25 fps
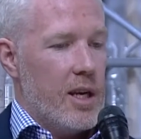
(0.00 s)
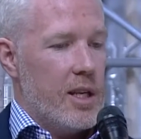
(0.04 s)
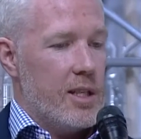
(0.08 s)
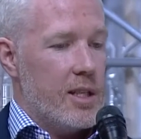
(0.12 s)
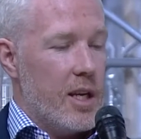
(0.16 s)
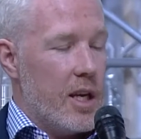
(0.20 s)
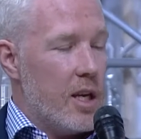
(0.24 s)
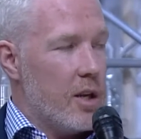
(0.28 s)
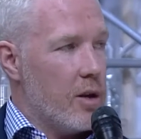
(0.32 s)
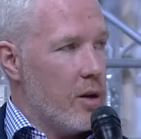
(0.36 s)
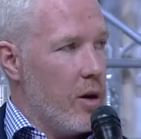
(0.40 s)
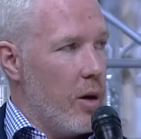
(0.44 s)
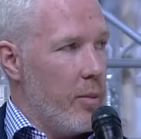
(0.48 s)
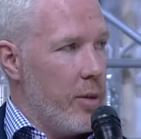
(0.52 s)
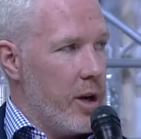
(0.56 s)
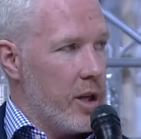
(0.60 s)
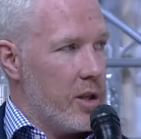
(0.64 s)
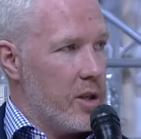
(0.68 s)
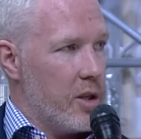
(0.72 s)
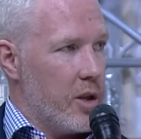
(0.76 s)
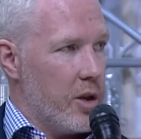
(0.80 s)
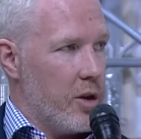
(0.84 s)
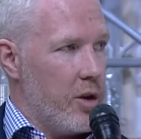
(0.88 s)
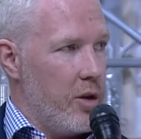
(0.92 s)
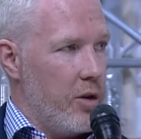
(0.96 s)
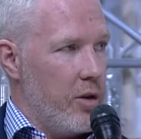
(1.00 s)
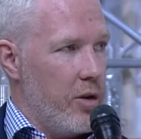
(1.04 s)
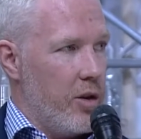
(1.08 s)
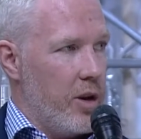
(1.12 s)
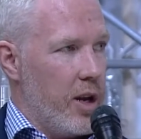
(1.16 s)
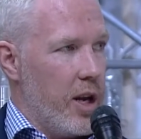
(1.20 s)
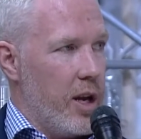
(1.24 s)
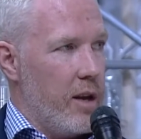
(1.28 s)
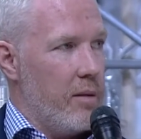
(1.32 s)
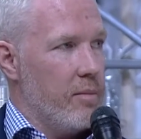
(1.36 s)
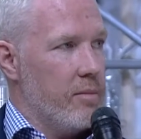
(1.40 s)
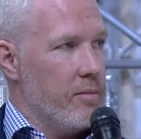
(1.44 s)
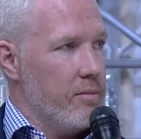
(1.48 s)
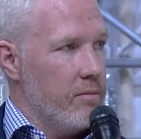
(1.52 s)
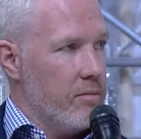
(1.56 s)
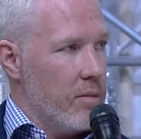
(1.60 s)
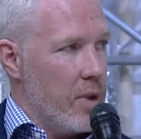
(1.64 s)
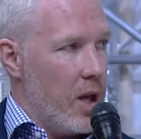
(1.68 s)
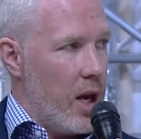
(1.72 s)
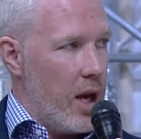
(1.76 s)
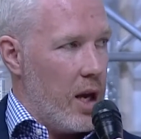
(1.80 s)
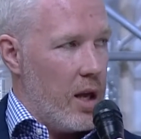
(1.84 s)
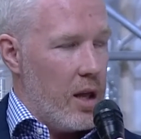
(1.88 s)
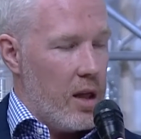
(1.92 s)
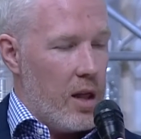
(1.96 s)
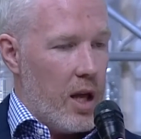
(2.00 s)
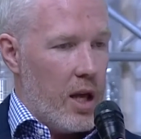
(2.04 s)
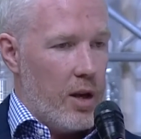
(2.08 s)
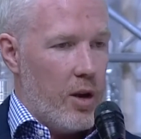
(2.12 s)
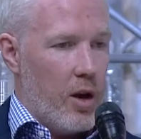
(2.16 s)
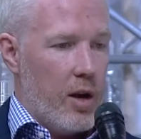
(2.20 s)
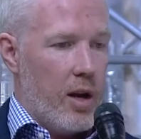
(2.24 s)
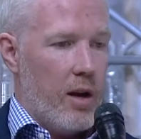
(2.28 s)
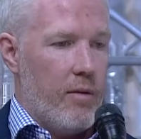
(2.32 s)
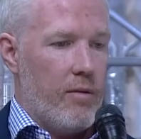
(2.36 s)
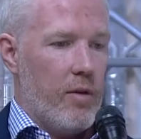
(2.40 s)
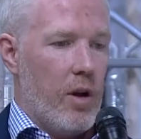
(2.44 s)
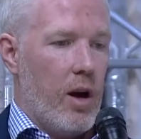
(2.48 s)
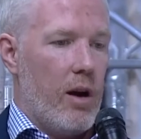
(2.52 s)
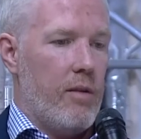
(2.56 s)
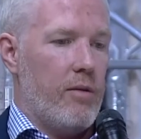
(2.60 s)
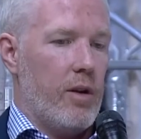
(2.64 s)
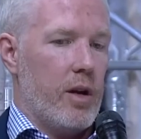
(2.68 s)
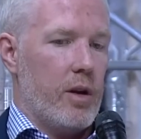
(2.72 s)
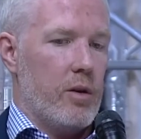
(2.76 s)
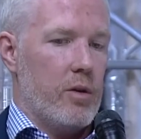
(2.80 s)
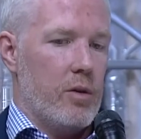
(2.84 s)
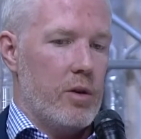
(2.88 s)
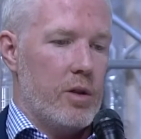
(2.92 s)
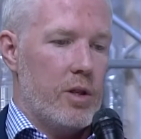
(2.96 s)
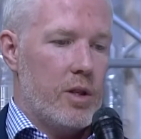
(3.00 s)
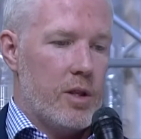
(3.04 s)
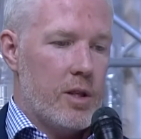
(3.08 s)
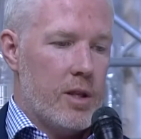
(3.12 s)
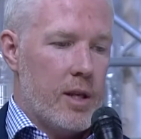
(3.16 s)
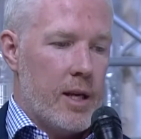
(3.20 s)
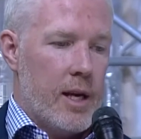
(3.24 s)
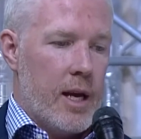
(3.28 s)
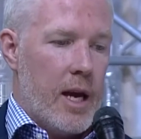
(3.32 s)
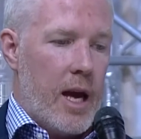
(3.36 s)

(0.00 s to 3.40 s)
economic security. They don't have livelihoods.